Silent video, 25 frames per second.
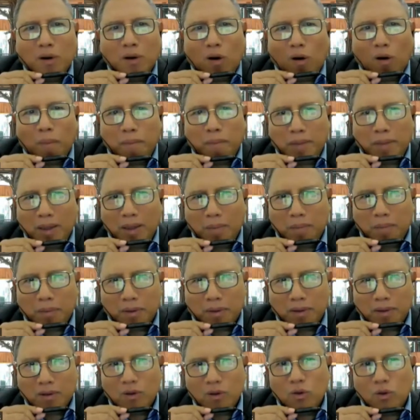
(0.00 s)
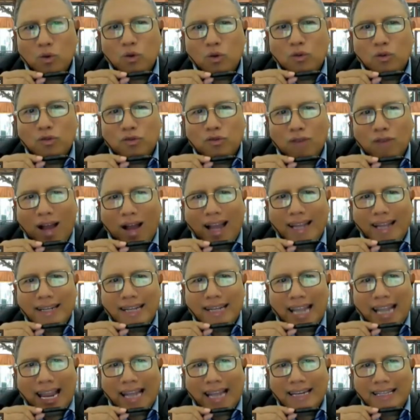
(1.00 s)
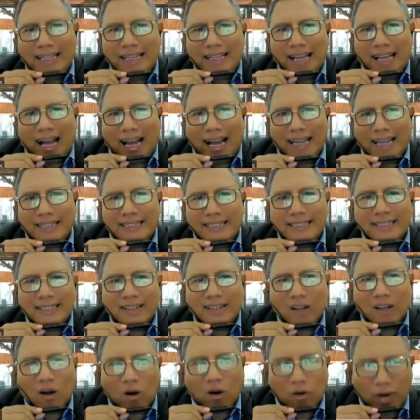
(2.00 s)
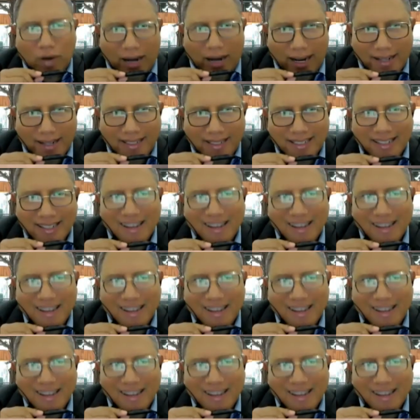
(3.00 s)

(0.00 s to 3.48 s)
of people who find any idea correct,